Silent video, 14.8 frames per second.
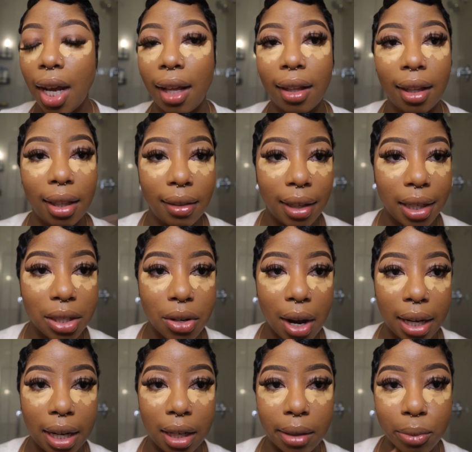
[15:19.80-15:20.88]
I'll let that
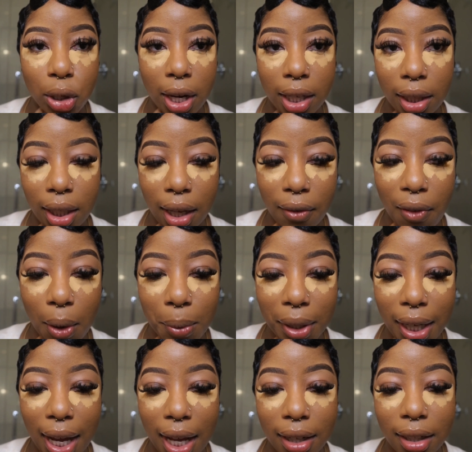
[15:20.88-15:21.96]
dry down. I'm trying to think if I
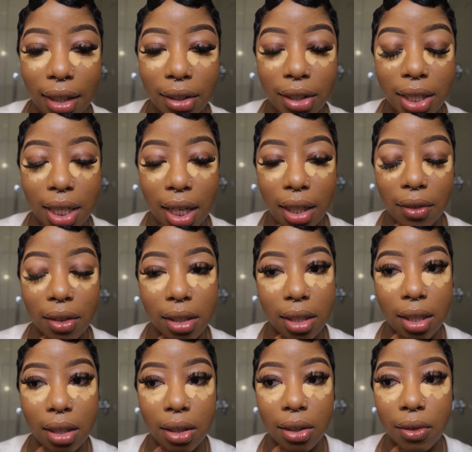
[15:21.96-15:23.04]
want to add another shade of
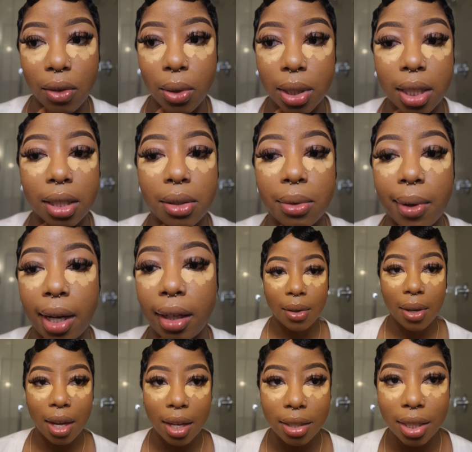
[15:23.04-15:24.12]
concealer. Of course I do, right? So
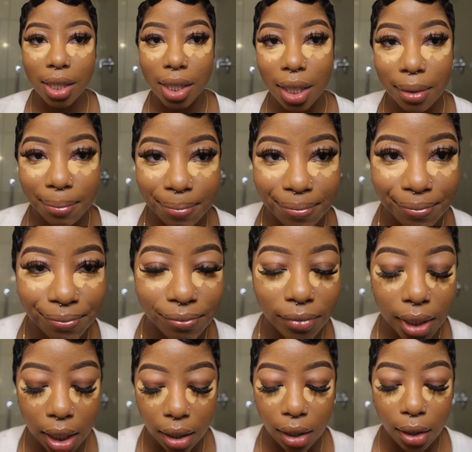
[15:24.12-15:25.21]
yes,
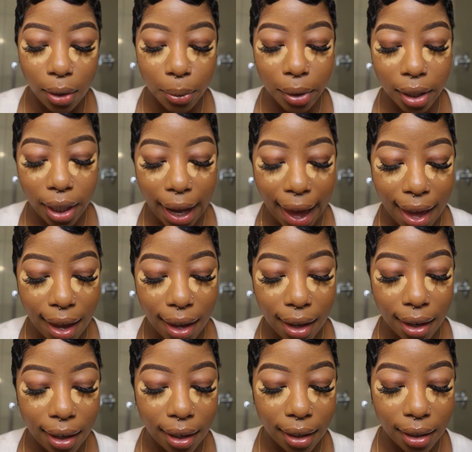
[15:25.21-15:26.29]
we're gonna
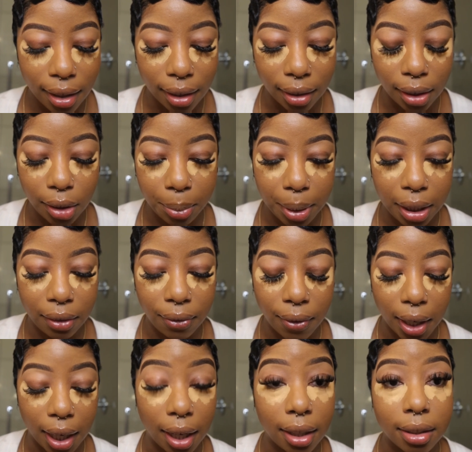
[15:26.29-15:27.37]
add a little bit of
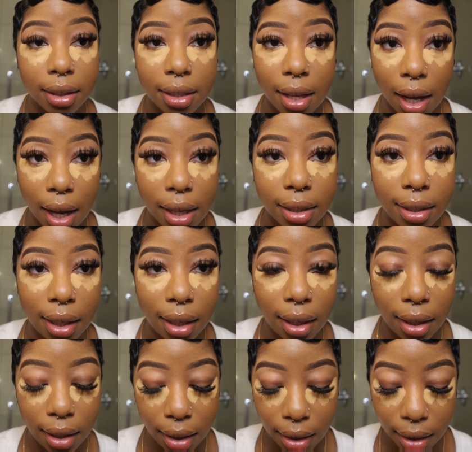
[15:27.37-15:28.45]
fine, because like I
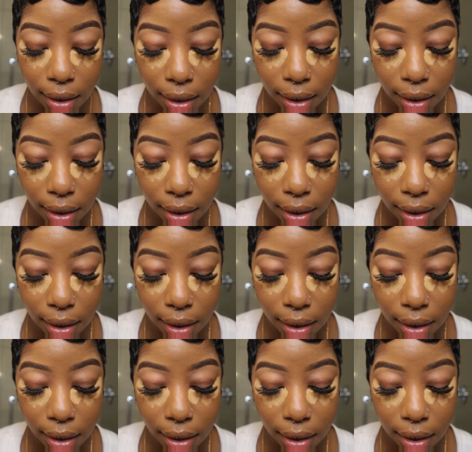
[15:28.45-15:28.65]
said,